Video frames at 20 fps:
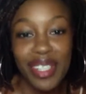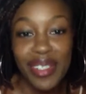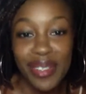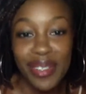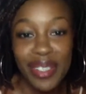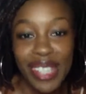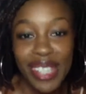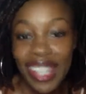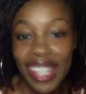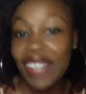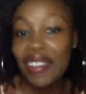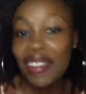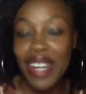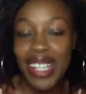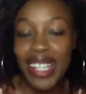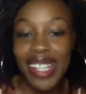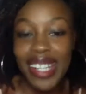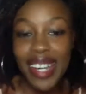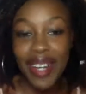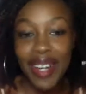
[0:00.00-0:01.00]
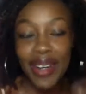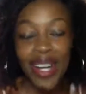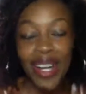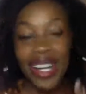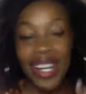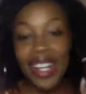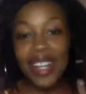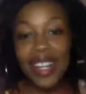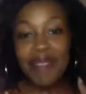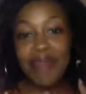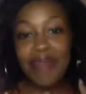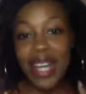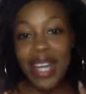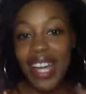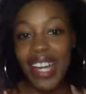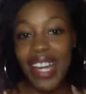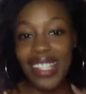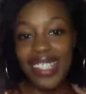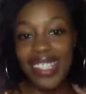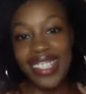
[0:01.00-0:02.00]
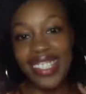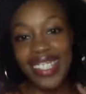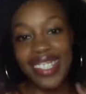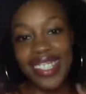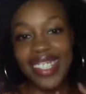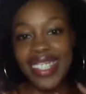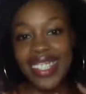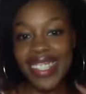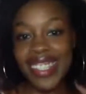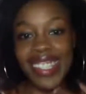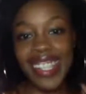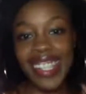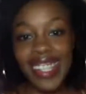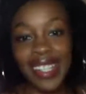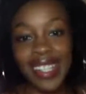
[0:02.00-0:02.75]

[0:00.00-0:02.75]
Like right now, my heart is just like,